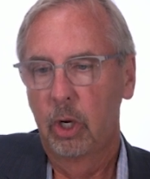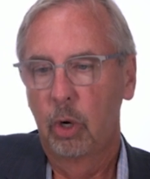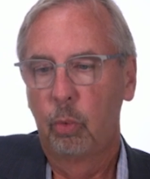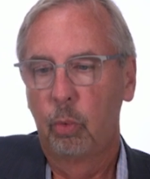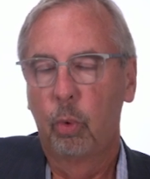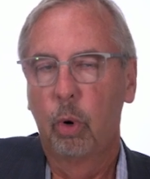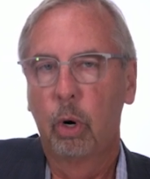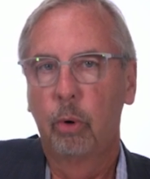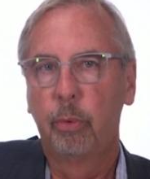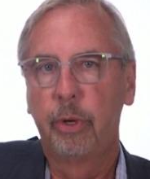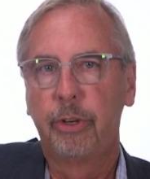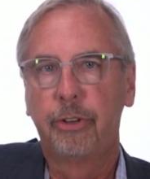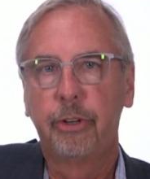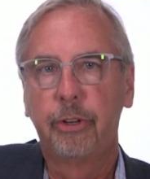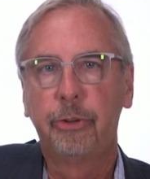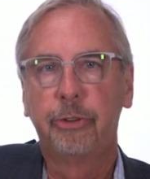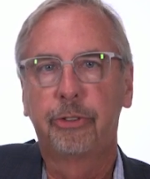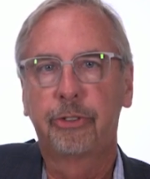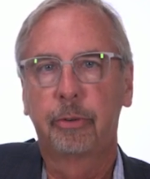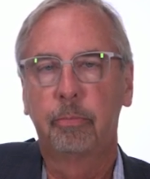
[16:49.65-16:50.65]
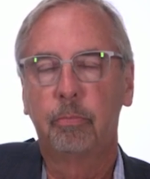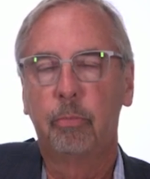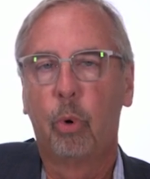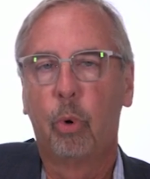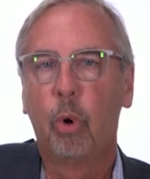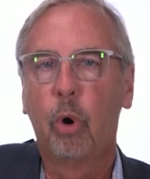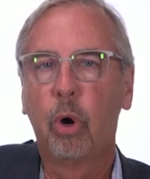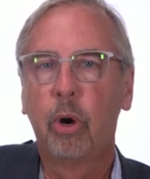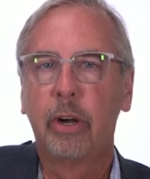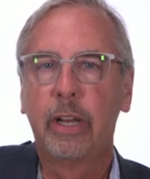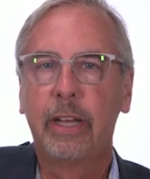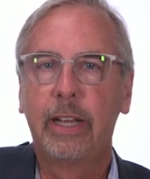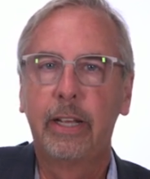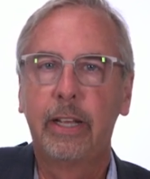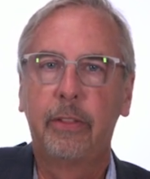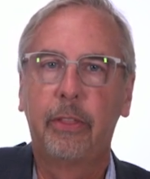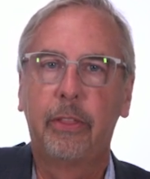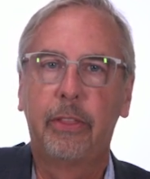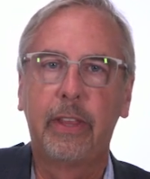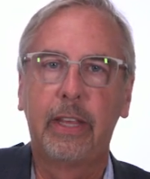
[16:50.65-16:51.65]
were reduced more
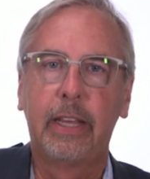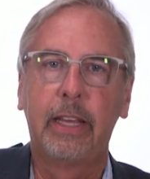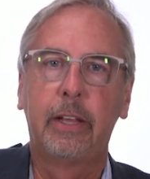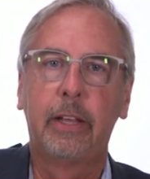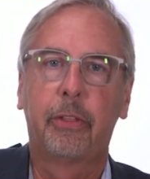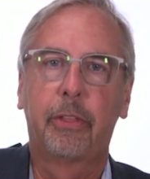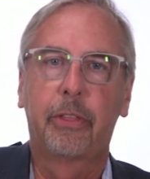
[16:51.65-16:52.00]
in the